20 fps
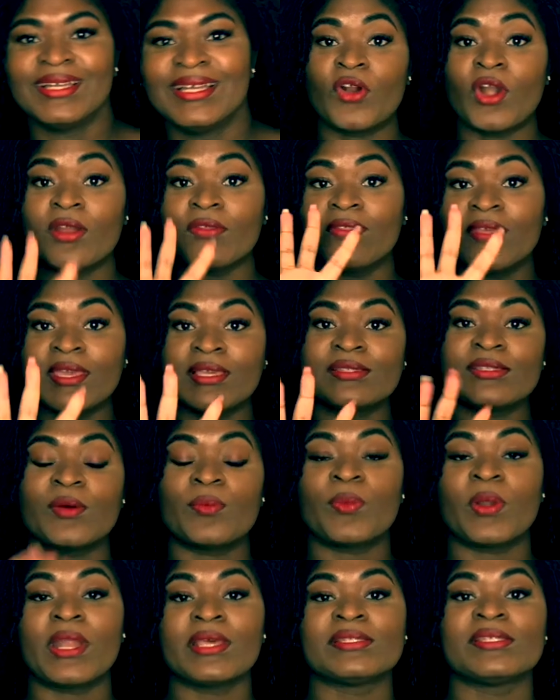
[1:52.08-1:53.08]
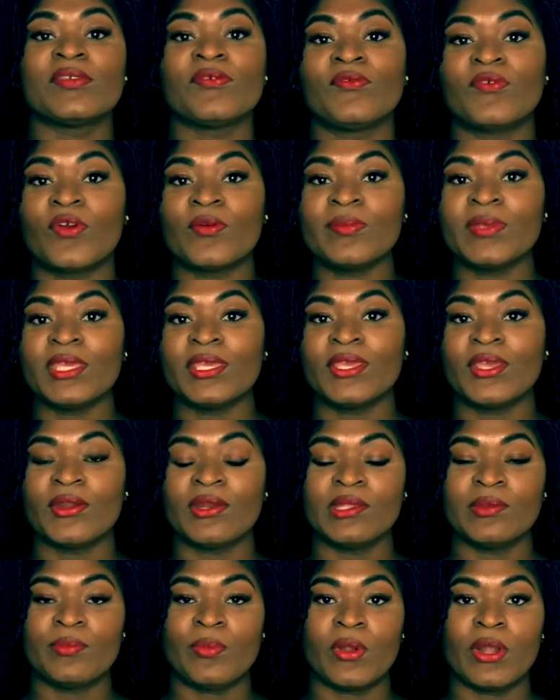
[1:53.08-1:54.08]
One thing surprising for me here
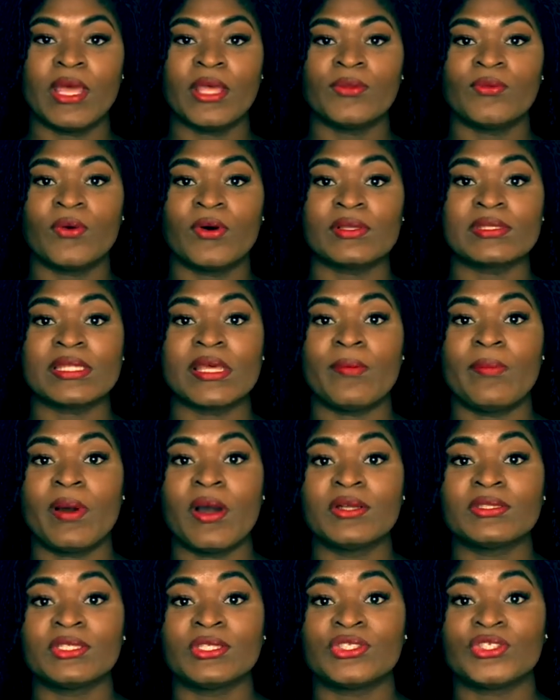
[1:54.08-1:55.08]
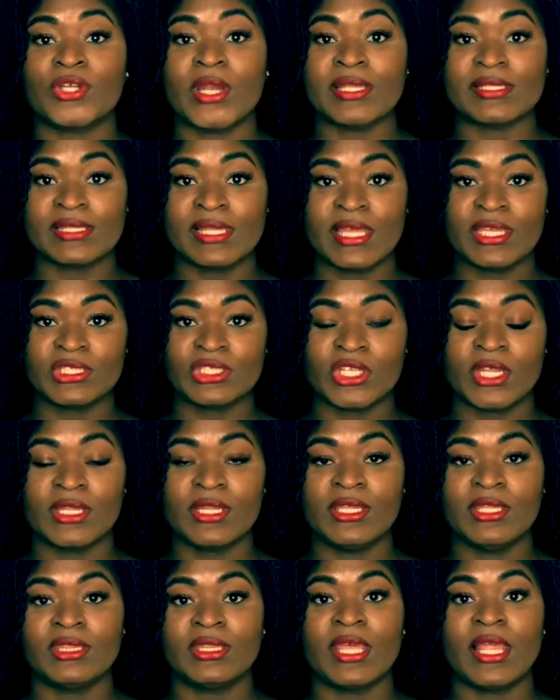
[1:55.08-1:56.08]
in Poland was about the translation
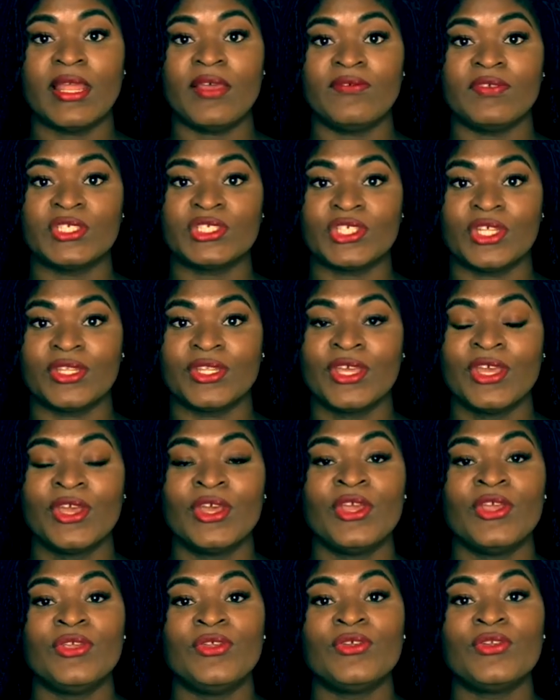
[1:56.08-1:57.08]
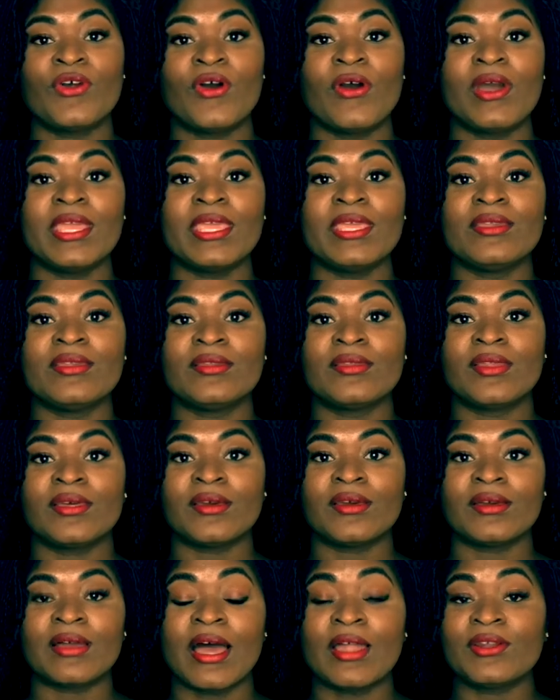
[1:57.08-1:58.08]
in television. You know, in
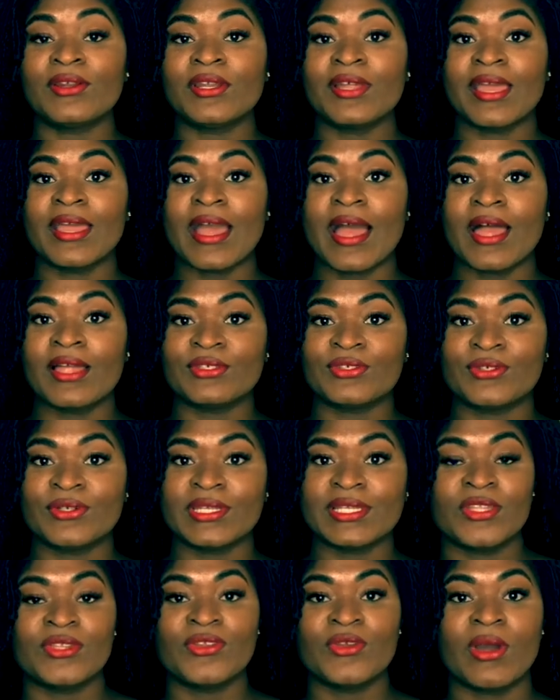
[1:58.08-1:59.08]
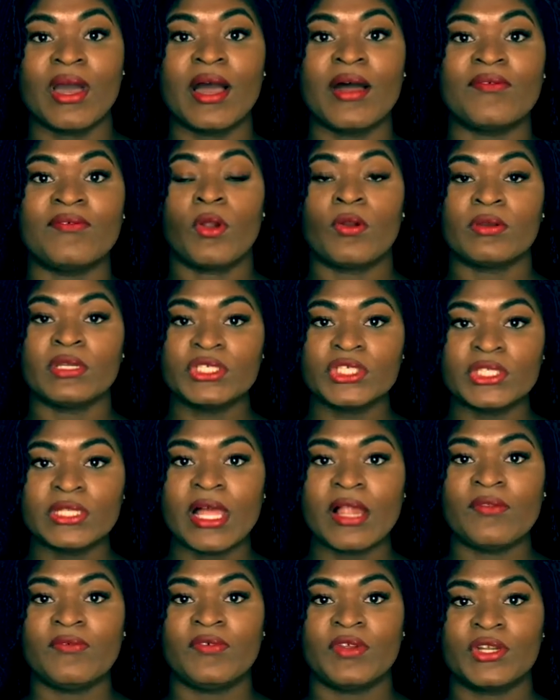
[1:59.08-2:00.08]
another countries you have
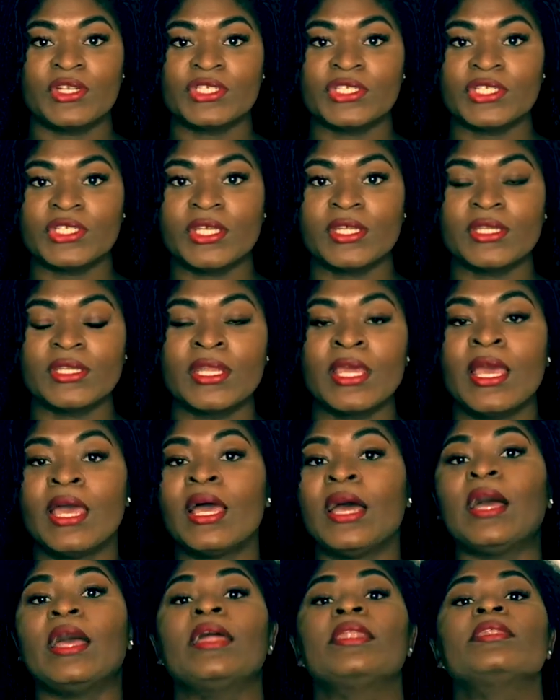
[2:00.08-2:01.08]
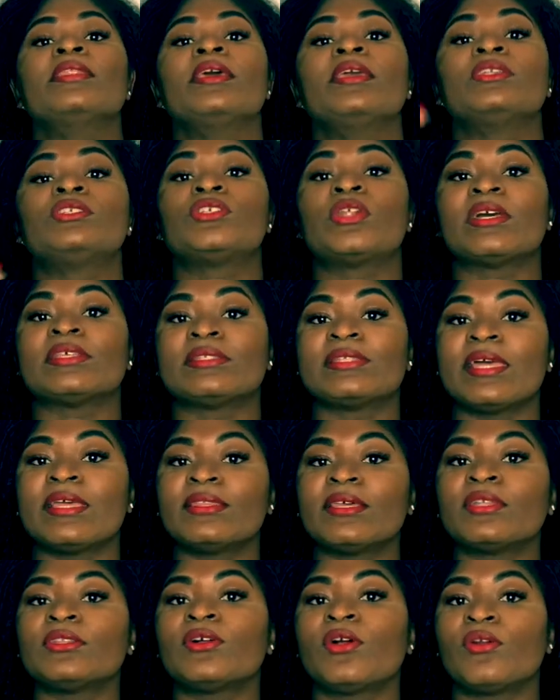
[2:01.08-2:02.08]
original version and they
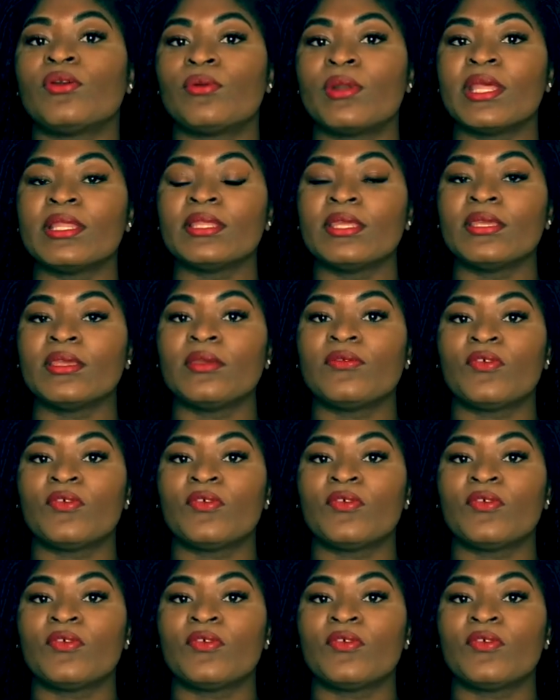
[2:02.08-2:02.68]
translated already,